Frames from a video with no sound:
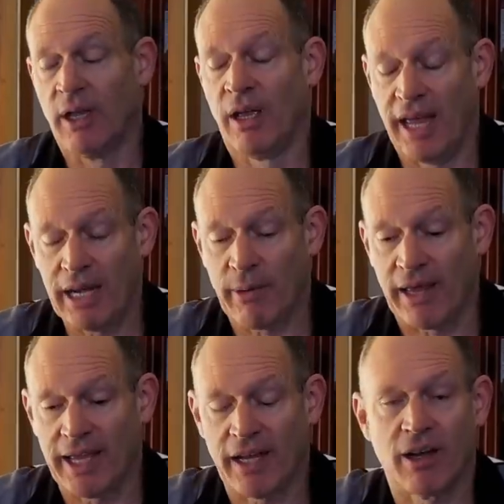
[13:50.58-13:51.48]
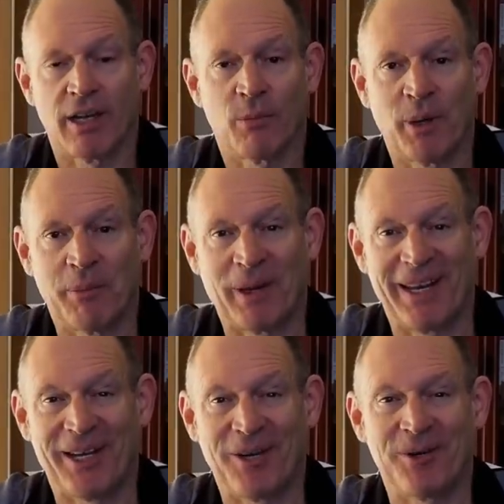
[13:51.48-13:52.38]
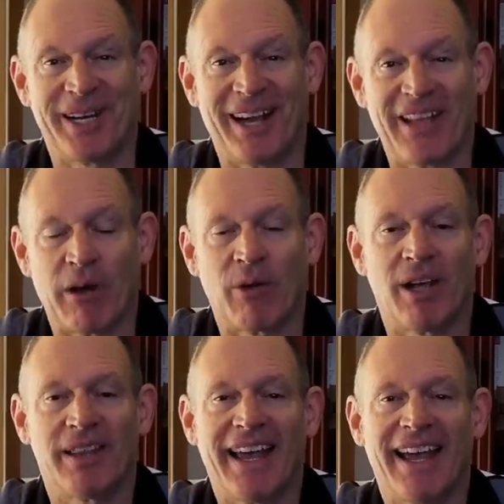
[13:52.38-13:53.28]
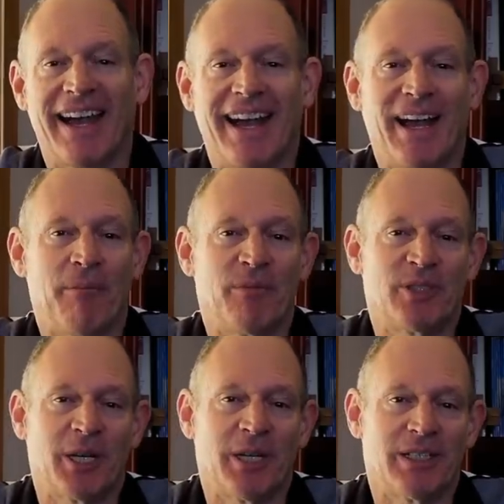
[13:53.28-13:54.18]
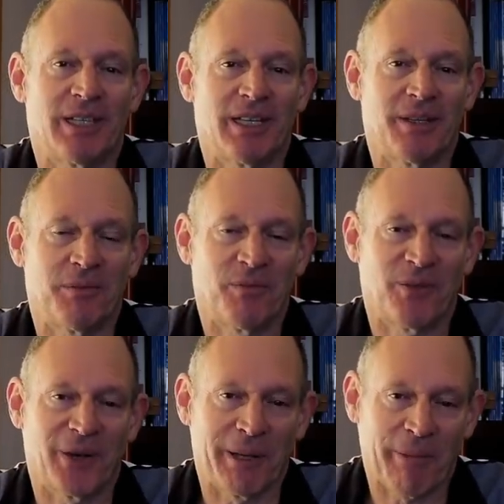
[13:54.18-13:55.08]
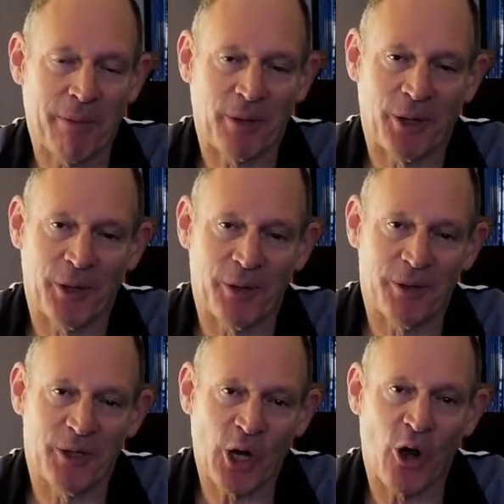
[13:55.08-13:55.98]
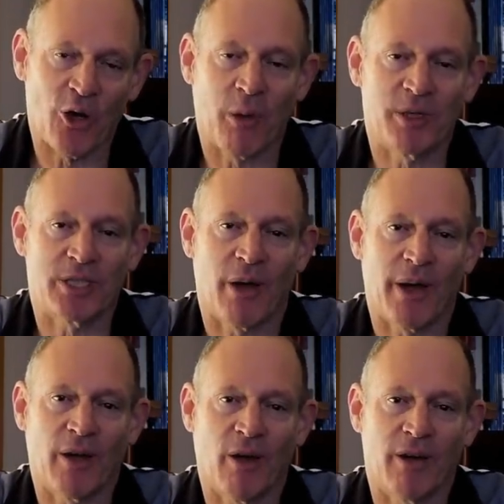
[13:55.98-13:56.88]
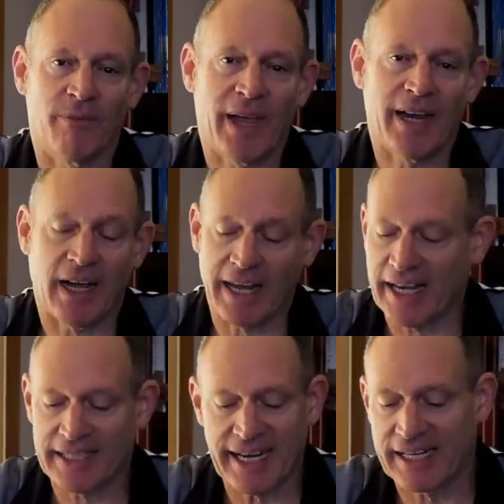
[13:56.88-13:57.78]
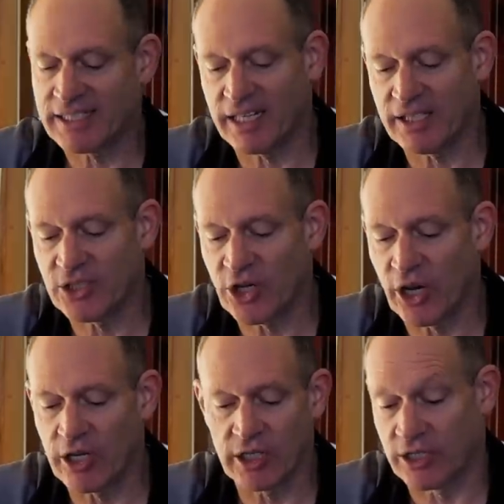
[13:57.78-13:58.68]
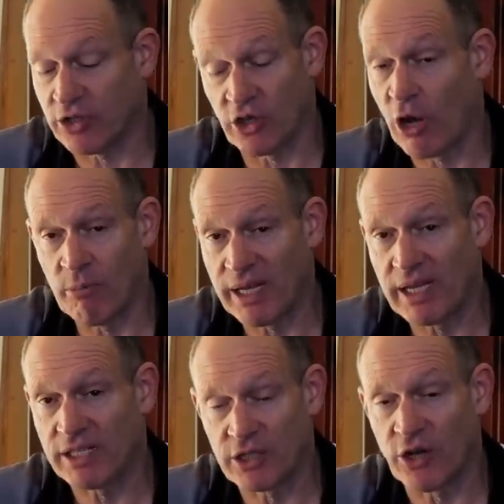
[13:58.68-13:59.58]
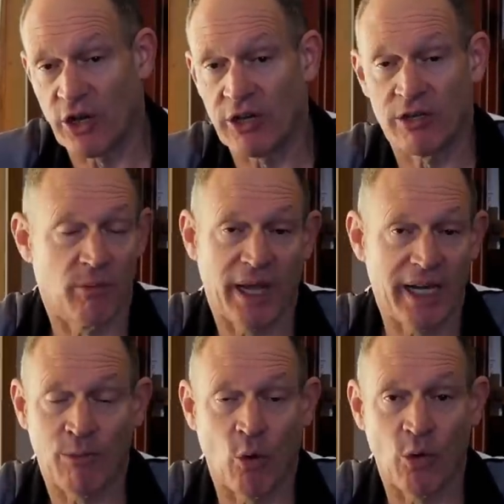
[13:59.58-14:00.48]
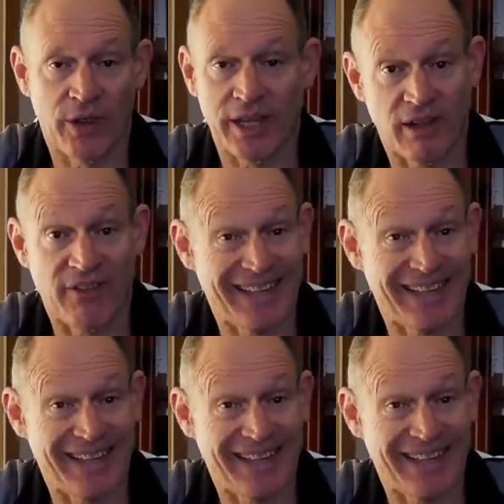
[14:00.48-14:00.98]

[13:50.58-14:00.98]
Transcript: Anyway, that got a little bit political down that road there. For the people who don't know what's going on and are getting texts and concerned, listen, don't be concerned any more than the fact